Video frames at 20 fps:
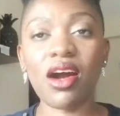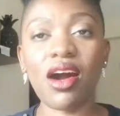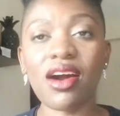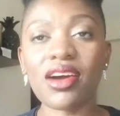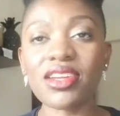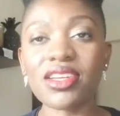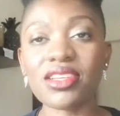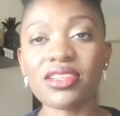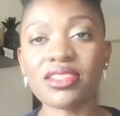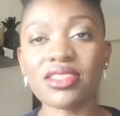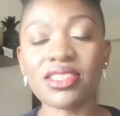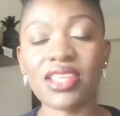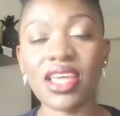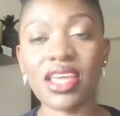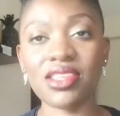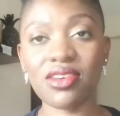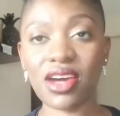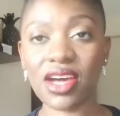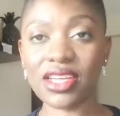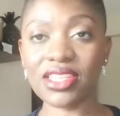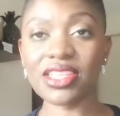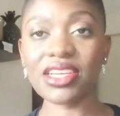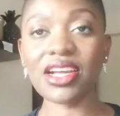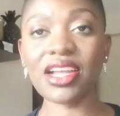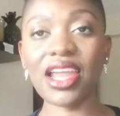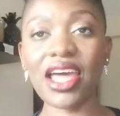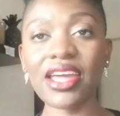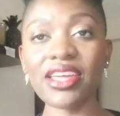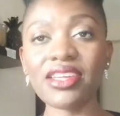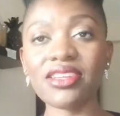audience and your ideal
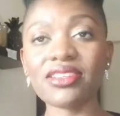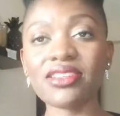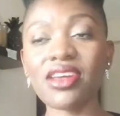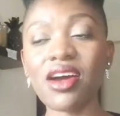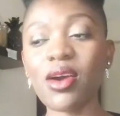clients